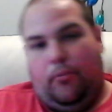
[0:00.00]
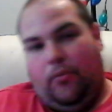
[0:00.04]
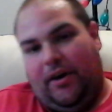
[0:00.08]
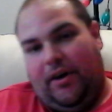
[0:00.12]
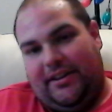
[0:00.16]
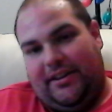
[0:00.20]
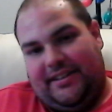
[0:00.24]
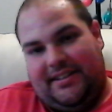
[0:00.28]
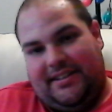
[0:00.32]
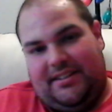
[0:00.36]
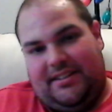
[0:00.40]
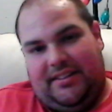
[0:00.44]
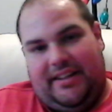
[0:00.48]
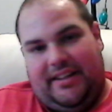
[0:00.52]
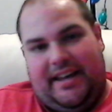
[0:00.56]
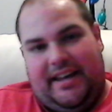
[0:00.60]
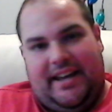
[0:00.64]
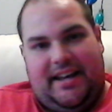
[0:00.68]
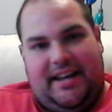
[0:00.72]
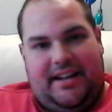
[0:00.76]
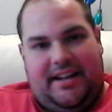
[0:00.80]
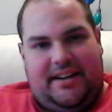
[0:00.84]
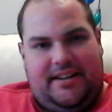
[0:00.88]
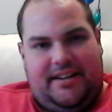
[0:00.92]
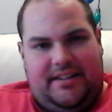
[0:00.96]
that wasn't a
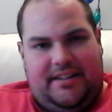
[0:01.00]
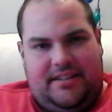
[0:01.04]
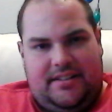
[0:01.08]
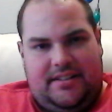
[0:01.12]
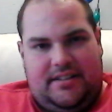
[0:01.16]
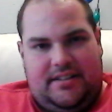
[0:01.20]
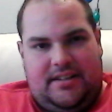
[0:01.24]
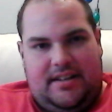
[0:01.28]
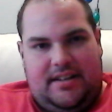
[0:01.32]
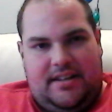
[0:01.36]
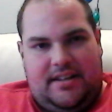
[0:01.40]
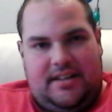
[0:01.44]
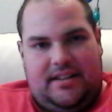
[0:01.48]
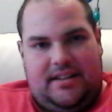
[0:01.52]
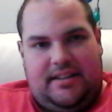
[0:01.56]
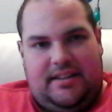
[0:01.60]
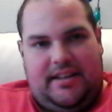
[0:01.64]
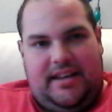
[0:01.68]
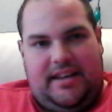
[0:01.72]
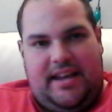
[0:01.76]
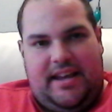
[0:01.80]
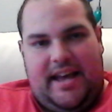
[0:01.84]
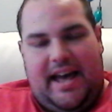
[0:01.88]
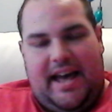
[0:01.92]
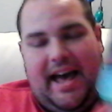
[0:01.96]
land.
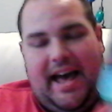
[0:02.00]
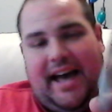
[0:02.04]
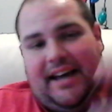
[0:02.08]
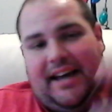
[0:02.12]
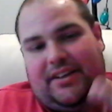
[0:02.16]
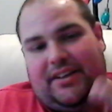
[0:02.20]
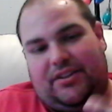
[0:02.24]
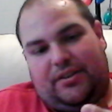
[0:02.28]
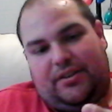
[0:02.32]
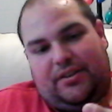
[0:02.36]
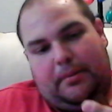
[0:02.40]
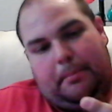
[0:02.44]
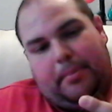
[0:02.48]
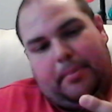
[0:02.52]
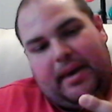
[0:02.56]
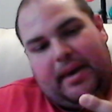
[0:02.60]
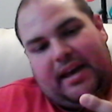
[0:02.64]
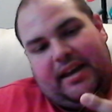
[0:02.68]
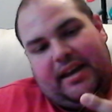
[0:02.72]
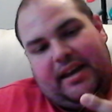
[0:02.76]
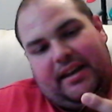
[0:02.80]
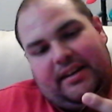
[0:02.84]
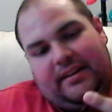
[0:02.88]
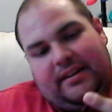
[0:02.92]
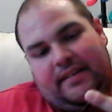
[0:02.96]
The
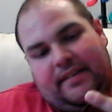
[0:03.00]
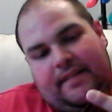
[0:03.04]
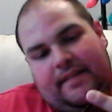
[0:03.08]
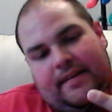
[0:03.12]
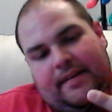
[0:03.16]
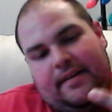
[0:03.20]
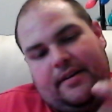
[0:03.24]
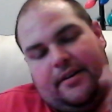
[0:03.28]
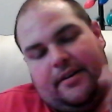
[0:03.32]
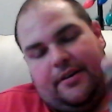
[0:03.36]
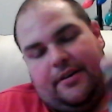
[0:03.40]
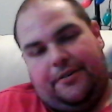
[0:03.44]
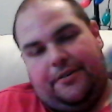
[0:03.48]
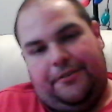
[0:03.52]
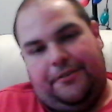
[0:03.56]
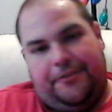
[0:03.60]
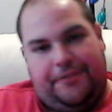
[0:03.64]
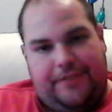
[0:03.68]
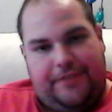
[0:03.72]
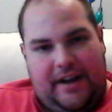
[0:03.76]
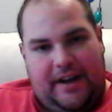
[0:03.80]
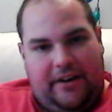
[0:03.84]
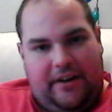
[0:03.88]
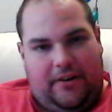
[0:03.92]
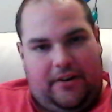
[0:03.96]
Axebane
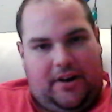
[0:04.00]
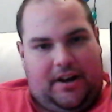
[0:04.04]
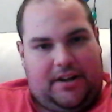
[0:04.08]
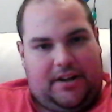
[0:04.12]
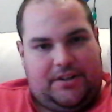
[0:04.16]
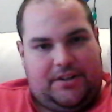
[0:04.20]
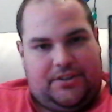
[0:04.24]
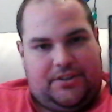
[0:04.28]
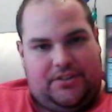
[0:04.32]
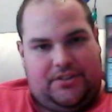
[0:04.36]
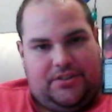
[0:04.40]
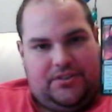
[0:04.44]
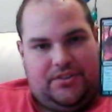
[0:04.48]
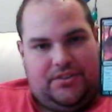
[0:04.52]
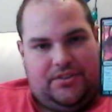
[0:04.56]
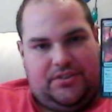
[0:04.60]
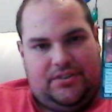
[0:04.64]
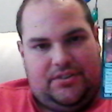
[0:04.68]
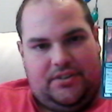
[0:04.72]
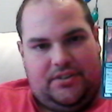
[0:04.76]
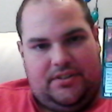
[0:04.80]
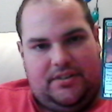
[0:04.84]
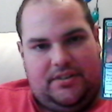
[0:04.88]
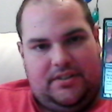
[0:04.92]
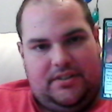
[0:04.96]

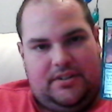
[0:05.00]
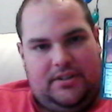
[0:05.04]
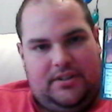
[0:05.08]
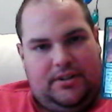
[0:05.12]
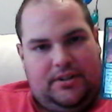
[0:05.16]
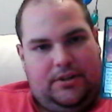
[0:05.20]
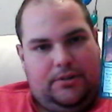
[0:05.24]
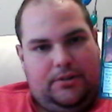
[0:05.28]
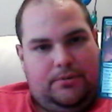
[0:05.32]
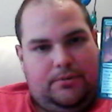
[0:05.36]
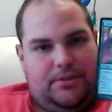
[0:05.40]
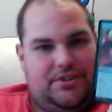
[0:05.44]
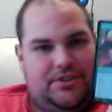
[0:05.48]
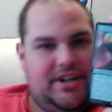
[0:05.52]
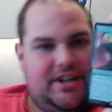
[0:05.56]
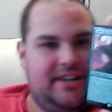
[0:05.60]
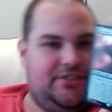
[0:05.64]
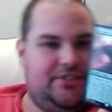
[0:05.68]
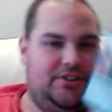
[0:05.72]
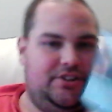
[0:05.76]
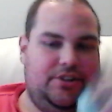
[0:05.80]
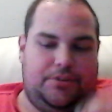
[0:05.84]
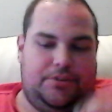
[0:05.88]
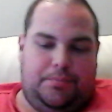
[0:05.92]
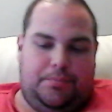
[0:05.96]
Ferox, which
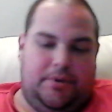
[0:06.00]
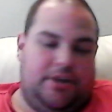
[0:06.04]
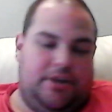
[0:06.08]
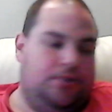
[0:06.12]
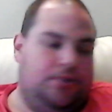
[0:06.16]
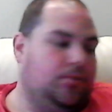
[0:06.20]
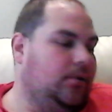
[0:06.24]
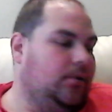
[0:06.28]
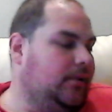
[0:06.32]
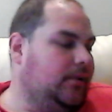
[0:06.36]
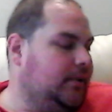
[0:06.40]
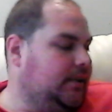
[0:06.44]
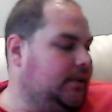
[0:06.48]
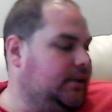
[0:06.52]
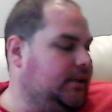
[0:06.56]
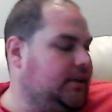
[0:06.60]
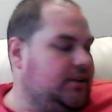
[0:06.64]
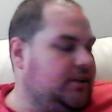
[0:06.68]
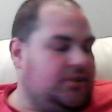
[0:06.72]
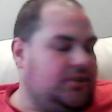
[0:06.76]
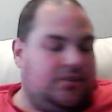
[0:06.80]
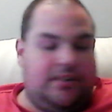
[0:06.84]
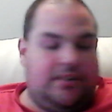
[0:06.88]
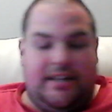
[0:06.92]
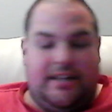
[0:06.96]
actually looks pretty cool.
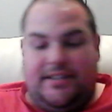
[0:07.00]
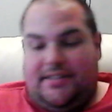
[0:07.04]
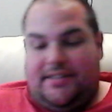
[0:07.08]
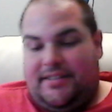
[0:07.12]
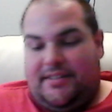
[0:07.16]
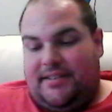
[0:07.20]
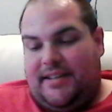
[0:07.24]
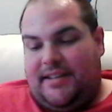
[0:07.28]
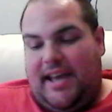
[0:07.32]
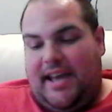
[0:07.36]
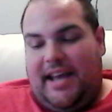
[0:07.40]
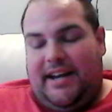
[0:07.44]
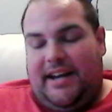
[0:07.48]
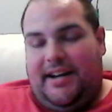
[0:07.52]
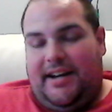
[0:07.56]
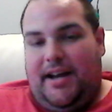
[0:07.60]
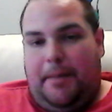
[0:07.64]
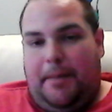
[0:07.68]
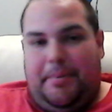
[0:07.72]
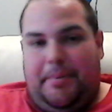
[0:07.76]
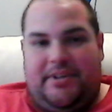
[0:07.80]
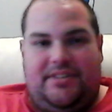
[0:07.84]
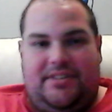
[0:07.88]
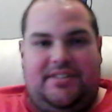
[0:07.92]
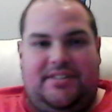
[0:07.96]
So let's scan
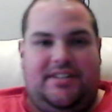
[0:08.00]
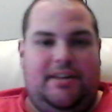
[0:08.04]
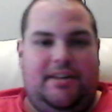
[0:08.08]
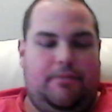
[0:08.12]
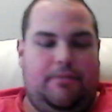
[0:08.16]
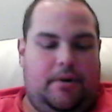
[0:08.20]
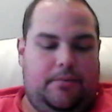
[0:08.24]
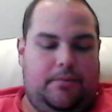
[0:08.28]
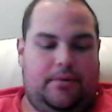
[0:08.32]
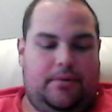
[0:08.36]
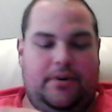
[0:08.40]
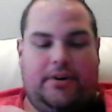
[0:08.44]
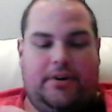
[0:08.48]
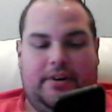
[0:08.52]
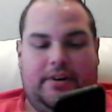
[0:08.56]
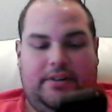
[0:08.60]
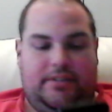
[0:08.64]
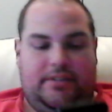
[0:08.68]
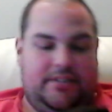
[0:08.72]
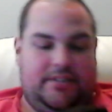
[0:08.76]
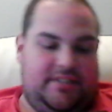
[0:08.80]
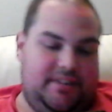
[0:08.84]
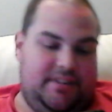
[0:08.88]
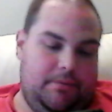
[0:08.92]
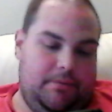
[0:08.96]
it up and see what
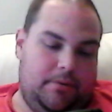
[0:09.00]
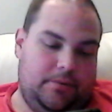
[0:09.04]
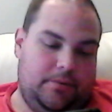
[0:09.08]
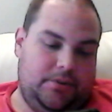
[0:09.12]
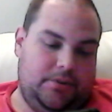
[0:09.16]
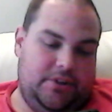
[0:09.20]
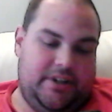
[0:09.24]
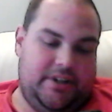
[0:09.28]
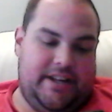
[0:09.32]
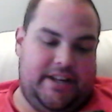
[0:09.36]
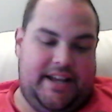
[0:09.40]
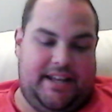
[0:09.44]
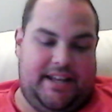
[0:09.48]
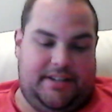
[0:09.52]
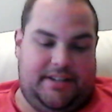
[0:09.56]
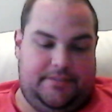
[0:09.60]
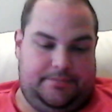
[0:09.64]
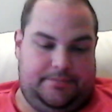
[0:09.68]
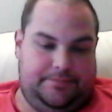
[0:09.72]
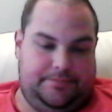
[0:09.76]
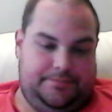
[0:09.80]
we're looking